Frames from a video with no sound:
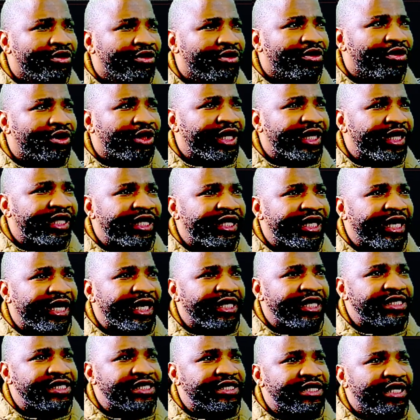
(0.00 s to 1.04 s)

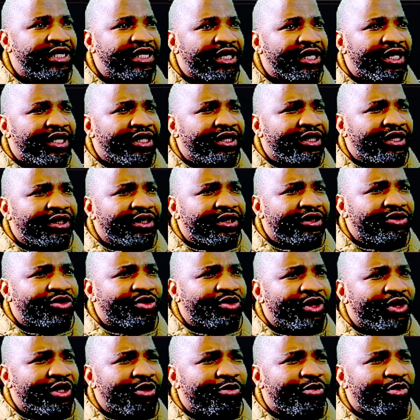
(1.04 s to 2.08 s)
analyze. So
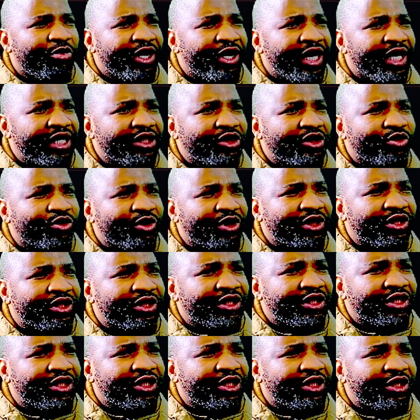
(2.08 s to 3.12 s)
the price was
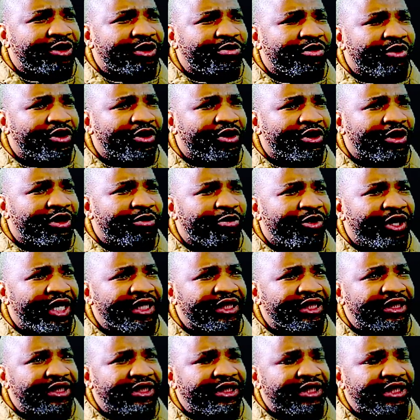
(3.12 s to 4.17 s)
res the
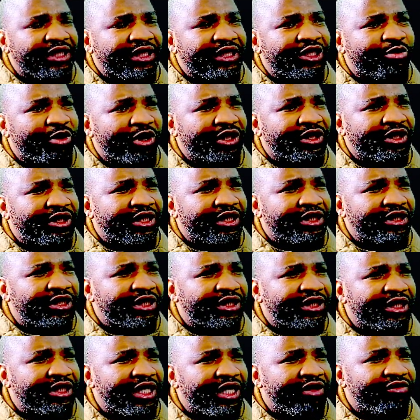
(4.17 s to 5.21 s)
price respected this
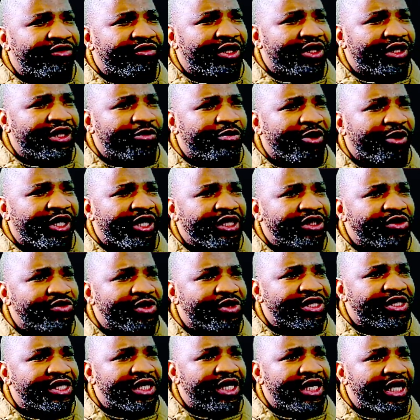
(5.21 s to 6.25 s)
level. The price was
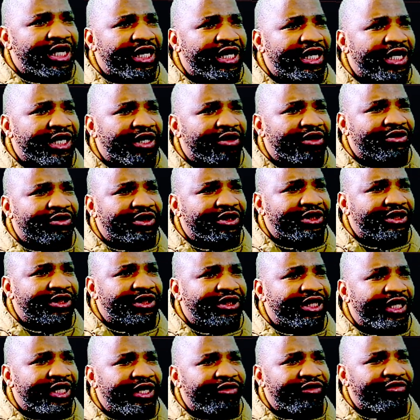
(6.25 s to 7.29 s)
around this
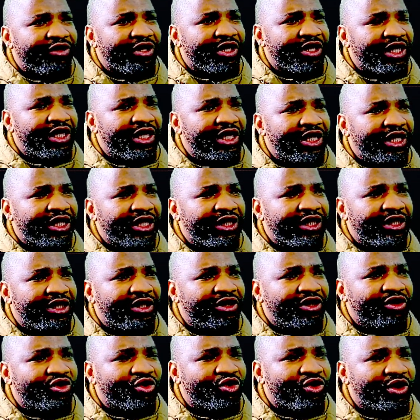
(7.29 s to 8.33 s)
level
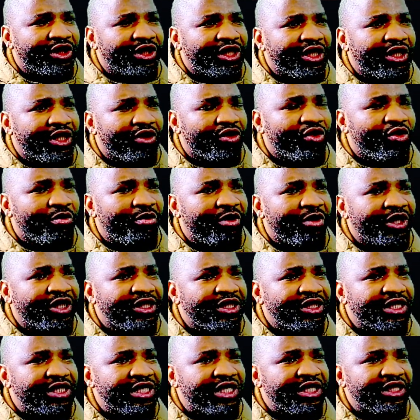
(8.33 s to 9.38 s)
during the opening
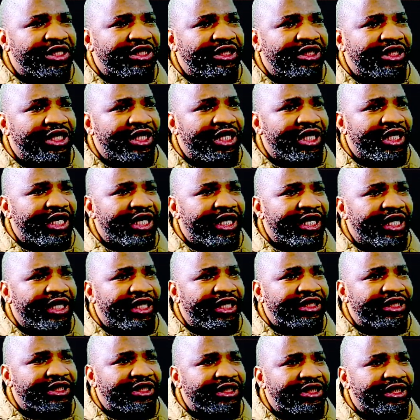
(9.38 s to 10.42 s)
session,
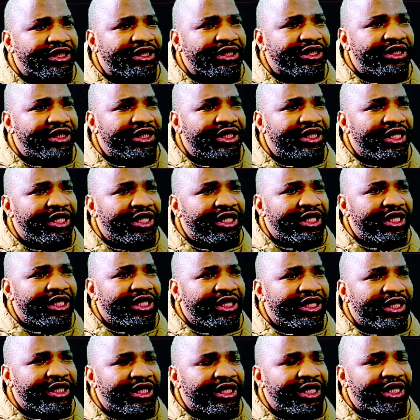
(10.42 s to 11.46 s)
and
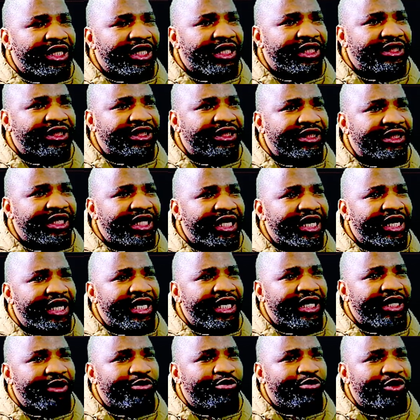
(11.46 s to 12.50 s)
as
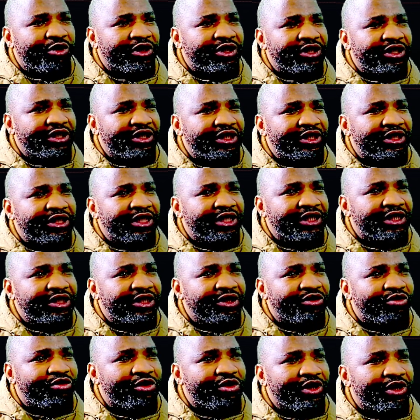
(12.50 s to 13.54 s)
I predicted,
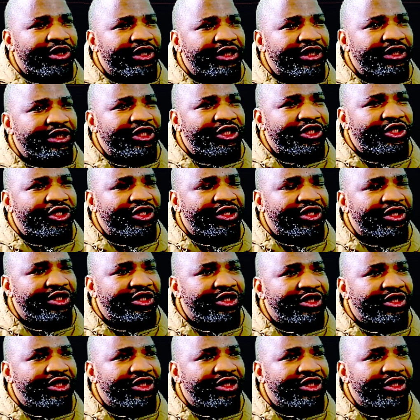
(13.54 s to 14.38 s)
it will reach